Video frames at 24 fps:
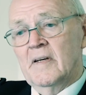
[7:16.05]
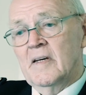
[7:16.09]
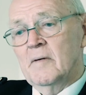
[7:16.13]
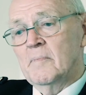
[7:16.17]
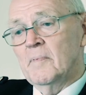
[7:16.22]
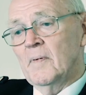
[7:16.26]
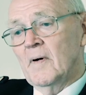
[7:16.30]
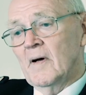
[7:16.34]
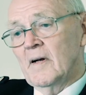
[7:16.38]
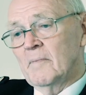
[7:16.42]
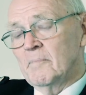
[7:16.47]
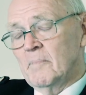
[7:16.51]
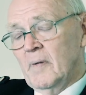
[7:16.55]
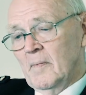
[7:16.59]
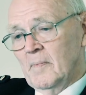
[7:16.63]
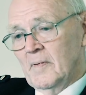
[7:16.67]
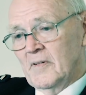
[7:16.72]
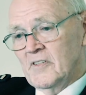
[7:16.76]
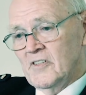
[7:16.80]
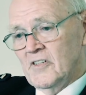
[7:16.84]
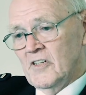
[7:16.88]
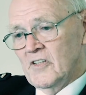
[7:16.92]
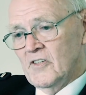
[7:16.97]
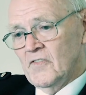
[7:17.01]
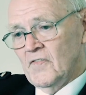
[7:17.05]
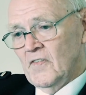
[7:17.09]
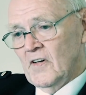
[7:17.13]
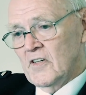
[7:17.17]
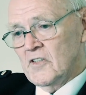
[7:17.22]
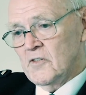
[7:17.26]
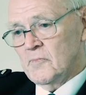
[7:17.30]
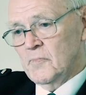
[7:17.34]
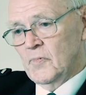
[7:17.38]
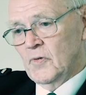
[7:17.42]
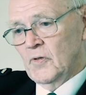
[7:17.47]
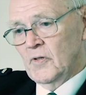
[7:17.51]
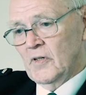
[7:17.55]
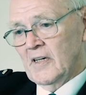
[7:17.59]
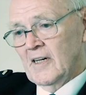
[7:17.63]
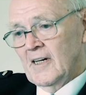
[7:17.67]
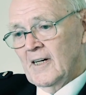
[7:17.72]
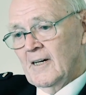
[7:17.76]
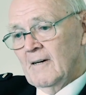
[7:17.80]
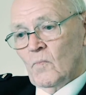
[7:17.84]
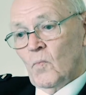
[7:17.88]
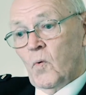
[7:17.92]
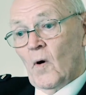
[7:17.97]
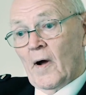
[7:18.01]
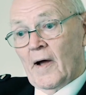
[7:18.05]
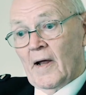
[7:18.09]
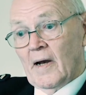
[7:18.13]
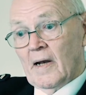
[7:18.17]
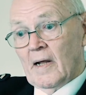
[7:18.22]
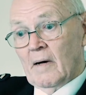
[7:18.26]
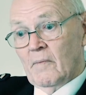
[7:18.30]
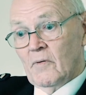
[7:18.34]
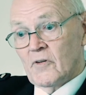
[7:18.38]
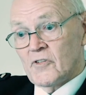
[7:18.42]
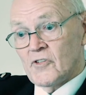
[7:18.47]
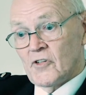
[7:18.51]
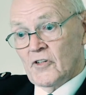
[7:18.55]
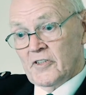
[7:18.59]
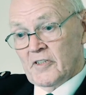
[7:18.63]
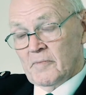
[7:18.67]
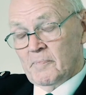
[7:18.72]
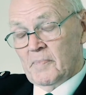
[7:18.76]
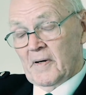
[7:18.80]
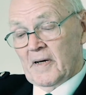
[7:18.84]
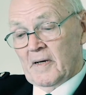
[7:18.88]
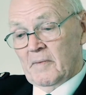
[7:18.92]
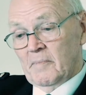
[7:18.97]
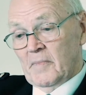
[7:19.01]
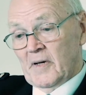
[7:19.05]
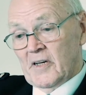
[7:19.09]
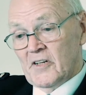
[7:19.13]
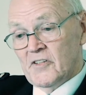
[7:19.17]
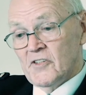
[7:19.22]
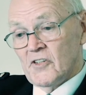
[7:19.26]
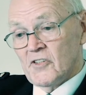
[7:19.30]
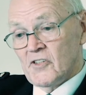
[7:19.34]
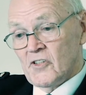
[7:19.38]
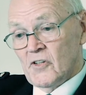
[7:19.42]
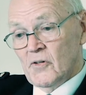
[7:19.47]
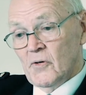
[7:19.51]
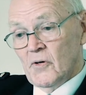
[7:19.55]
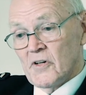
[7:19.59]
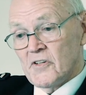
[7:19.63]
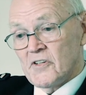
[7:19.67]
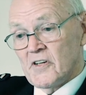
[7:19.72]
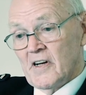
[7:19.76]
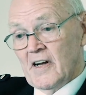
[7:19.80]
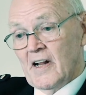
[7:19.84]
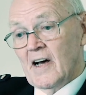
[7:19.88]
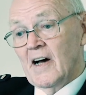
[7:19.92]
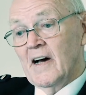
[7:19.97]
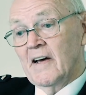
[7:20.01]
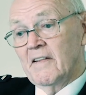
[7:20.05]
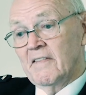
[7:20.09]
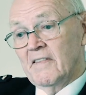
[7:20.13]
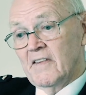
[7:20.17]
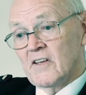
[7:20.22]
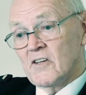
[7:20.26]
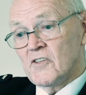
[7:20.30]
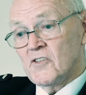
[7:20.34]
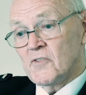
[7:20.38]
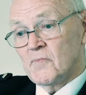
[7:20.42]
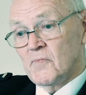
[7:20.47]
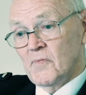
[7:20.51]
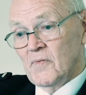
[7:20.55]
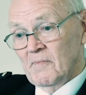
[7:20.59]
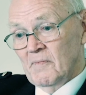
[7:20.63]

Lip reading: He published his first book while I was on the Pipe Majors course, and I had this